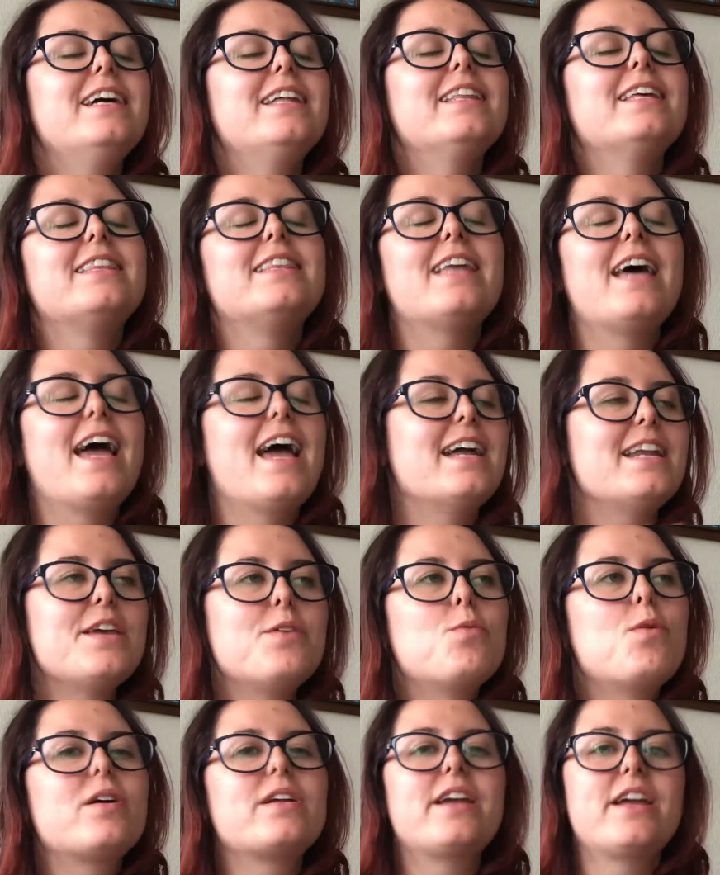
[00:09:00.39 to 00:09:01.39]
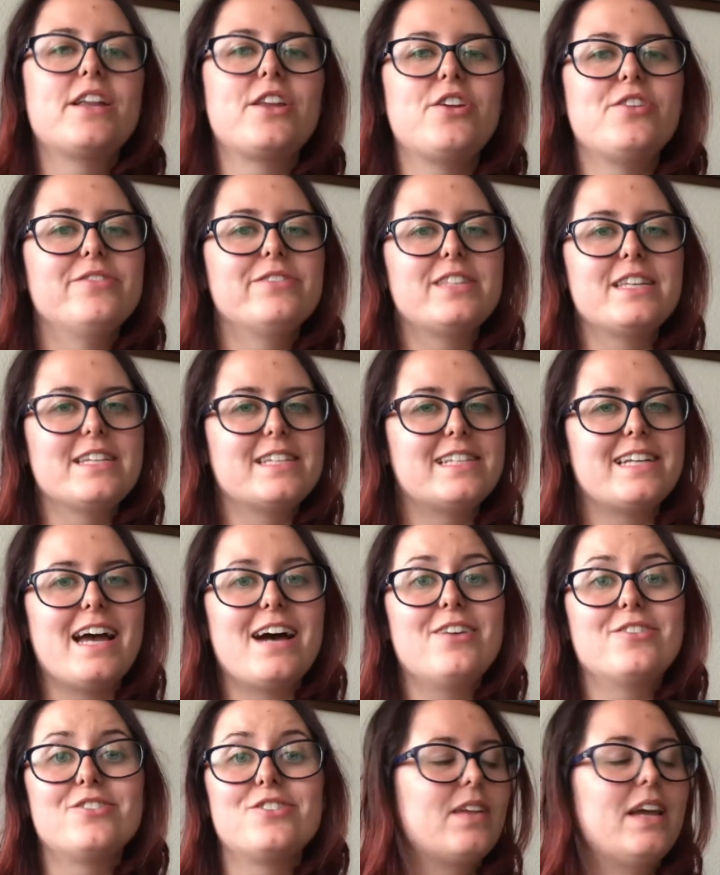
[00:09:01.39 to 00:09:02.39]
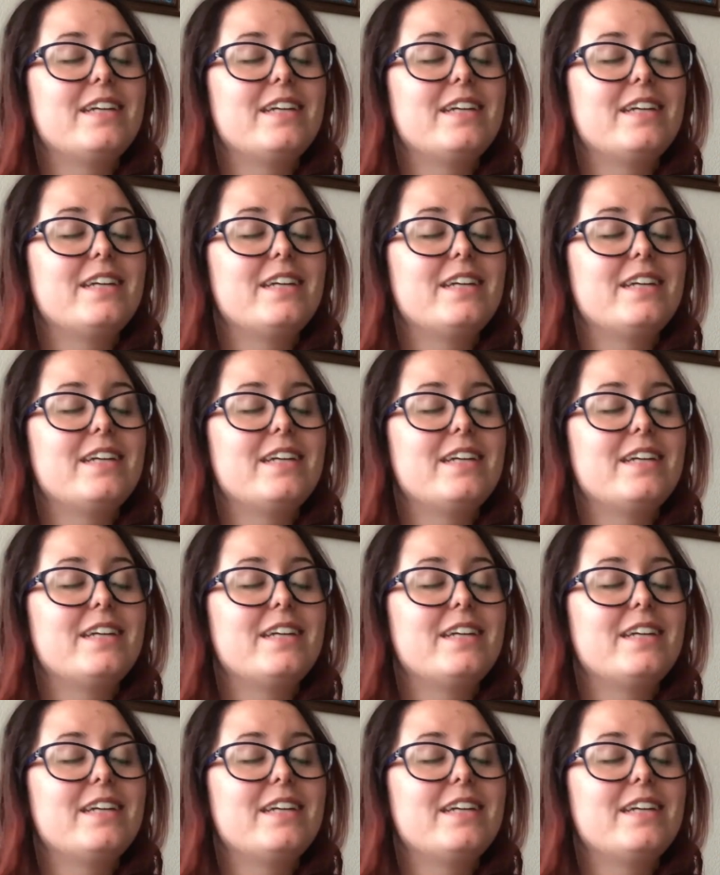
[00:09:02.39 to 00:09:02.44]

that anyone can use these towels.